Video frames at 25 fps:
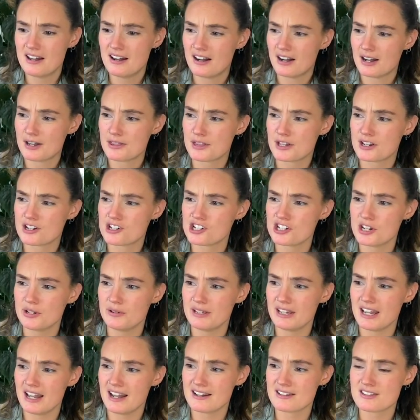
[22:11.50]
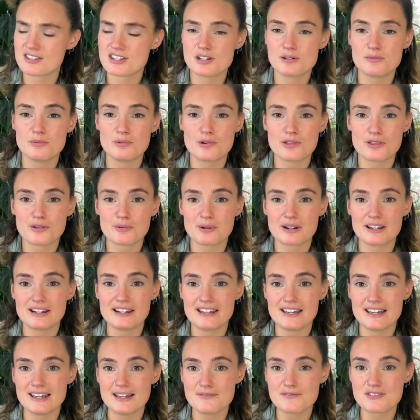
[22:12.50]
I think she only had two or three
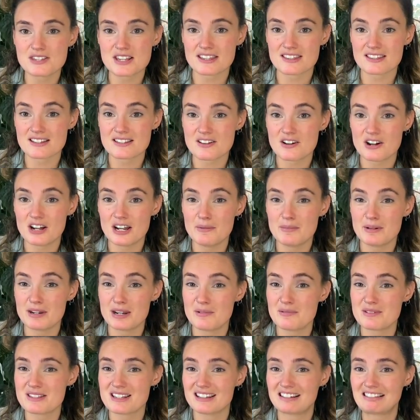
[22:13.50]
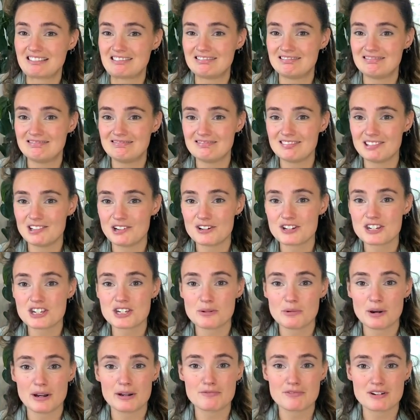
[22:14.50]
leaves at the time. And I was like, oh God,
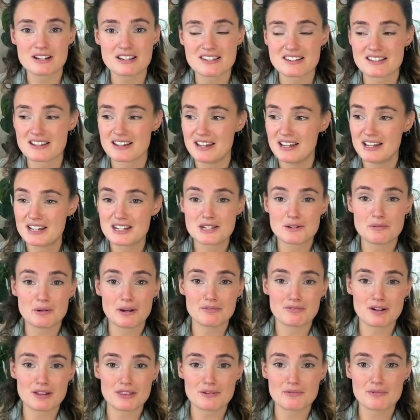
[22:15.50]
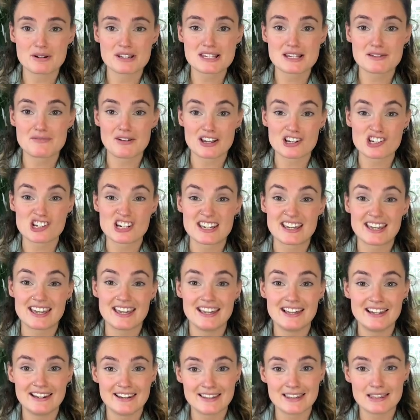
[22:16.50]
do I risk, do I run the risk of actually
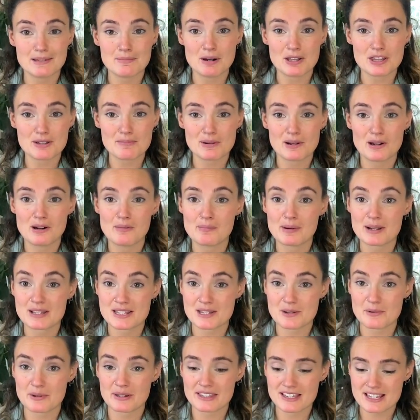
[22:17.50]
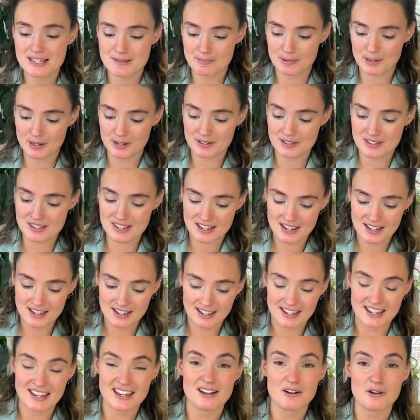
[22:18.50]
killing the mother plant by doing this? Because
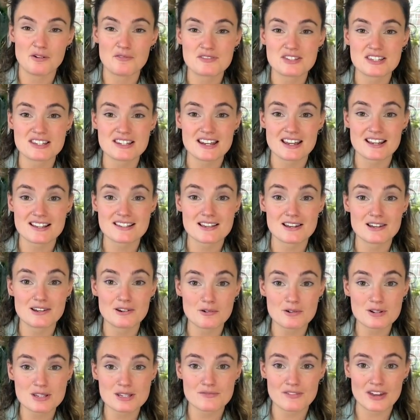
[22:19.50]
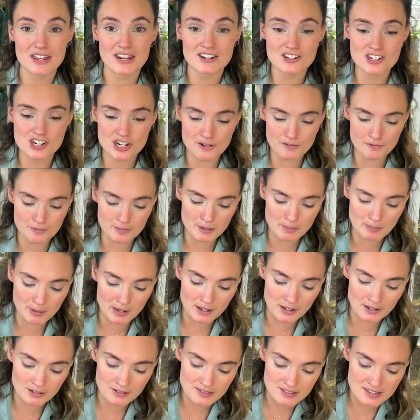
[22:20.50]
it obviously takes a lot of energy from the
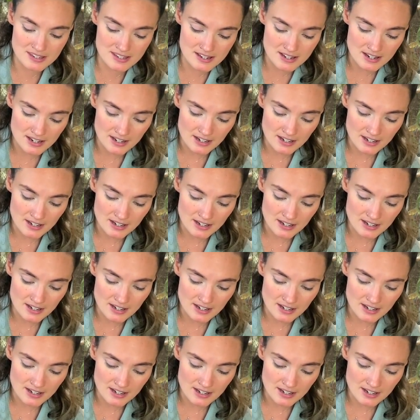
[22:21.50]
plant.